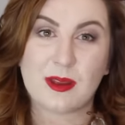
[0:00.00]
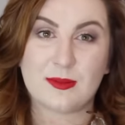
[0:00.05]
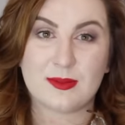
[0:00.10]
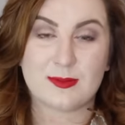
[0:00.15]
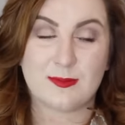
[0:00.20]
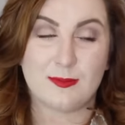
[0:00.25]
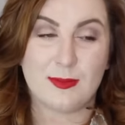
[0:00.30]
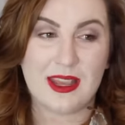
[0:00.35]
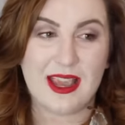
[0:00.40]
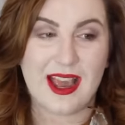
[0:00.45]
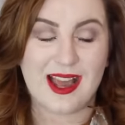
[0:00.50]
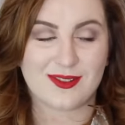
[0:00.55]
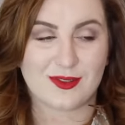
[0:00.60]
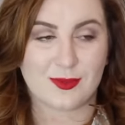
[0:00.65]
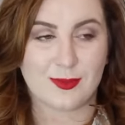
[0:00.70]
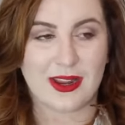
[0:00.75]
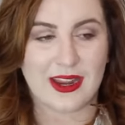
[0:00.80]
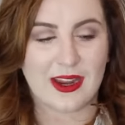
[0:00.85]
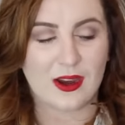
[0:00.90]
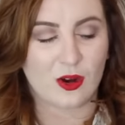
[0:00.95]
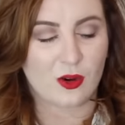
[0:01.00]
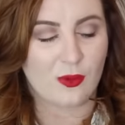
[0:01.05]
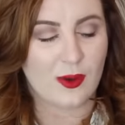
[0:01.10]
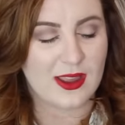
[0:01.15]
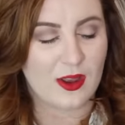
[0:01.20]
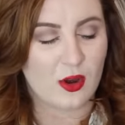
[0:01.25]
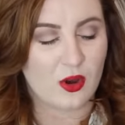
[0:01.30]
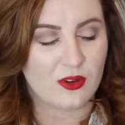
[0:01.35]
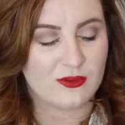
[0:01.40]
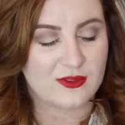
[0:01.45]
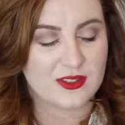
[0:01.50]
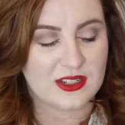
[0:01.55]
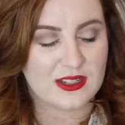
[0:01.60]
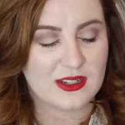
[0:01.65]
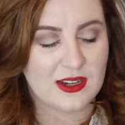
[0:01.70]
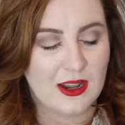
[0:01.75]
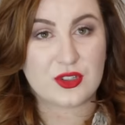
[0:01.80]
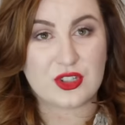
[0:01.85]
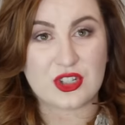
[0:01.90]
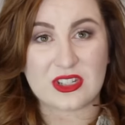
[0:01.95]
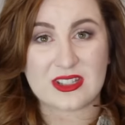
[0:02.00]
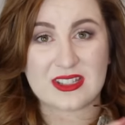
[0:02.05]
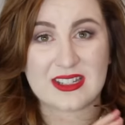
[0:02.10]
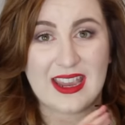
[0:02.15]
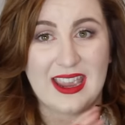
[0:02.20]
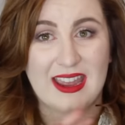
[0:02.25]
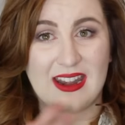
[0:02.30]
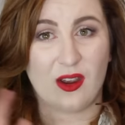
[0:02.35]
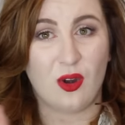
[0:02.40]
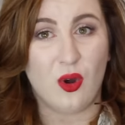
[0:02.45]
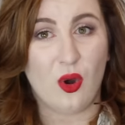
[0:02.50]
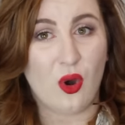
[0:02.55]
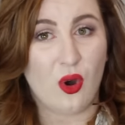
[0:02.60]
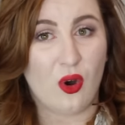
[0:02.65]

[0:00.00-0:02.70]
I was beehiving my hair quite often just to get it